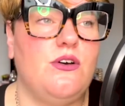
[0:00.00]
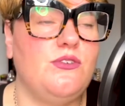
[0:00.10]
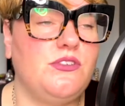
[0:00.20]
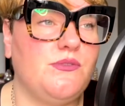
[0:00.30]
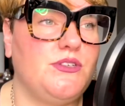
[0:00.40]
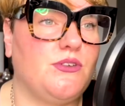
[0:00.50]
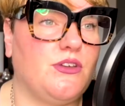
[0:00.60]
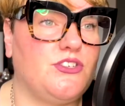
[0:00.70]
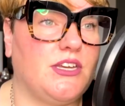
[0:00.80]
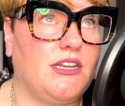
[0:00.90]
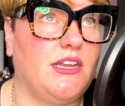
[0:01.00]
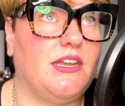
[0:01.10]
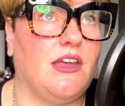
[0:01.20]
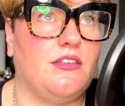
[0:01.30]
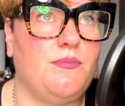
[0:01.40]
Also, I do coaching
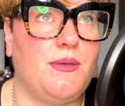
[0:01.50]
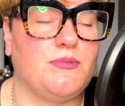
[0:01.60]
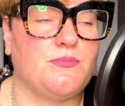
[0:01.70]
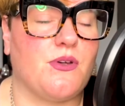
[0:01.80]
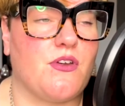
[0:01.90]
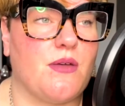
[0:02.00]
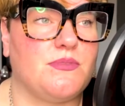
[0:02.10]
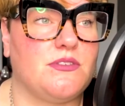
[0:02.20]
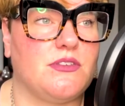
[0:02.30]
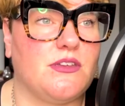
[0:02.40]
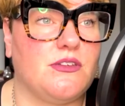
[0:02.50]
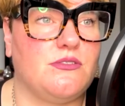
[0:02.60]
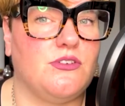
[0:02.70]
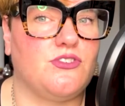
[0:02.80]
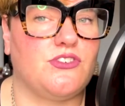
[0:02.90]
in other people's programs. And so
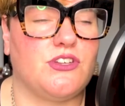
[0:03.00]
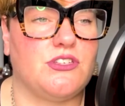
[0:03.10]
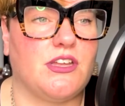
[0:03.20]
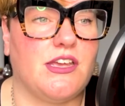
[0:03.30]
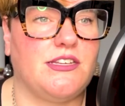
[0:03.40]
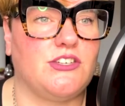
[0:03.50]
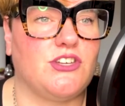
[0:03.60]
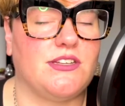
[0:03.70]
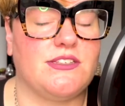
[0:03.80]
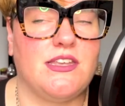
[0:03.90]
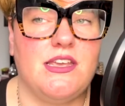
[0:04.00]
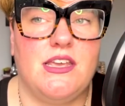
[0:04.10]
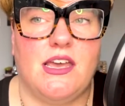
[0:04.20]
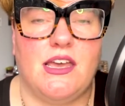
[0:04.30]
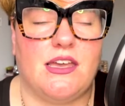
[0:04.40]
nutritionists, dietitians,
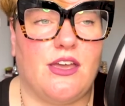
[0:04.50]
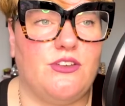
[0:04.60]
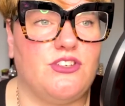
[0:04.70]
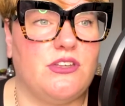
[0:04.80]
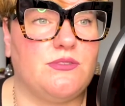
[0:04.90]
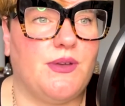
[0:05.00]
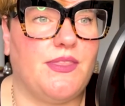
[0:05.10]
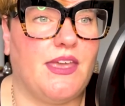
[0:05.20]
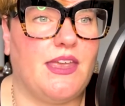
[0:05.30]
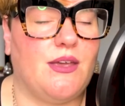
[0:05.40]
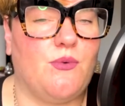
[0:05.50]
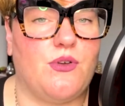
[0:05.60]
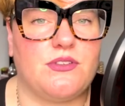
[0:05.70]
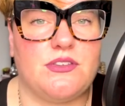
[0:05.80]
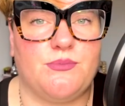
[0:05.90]
coaches, when they
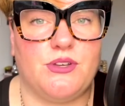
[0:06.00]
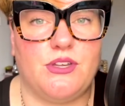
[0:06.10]
want someone